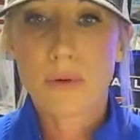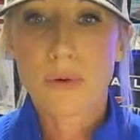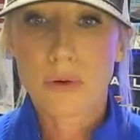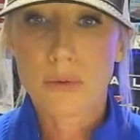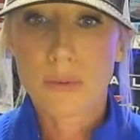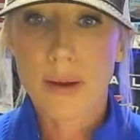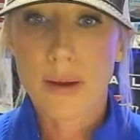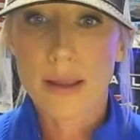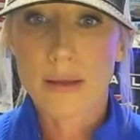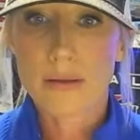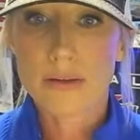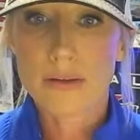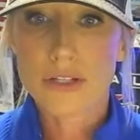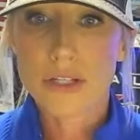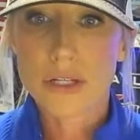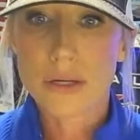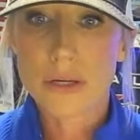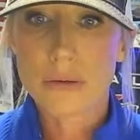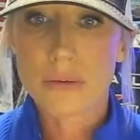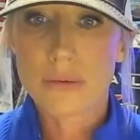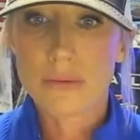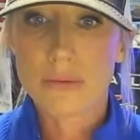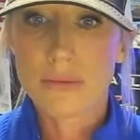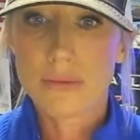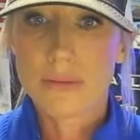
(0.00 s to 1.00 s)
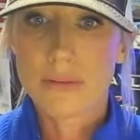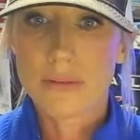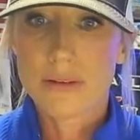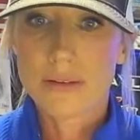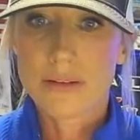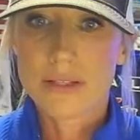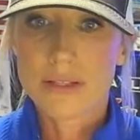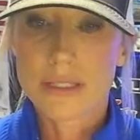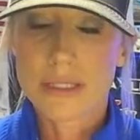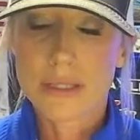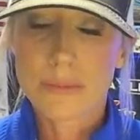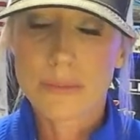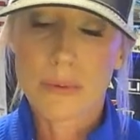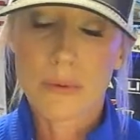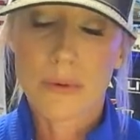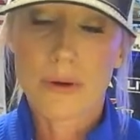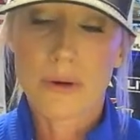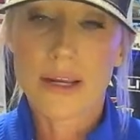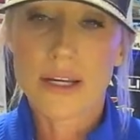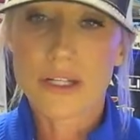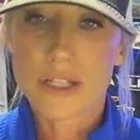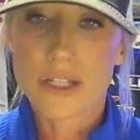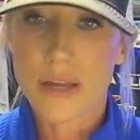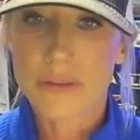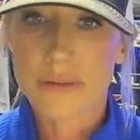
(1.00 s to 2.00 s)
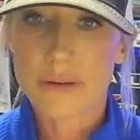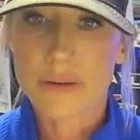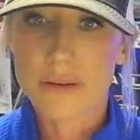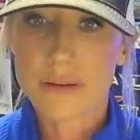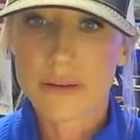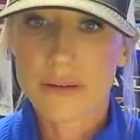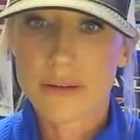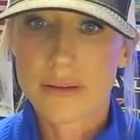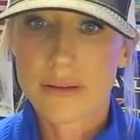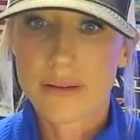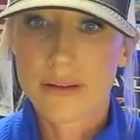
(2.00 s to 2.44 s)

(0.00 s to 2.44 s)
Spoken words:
around you to support each other.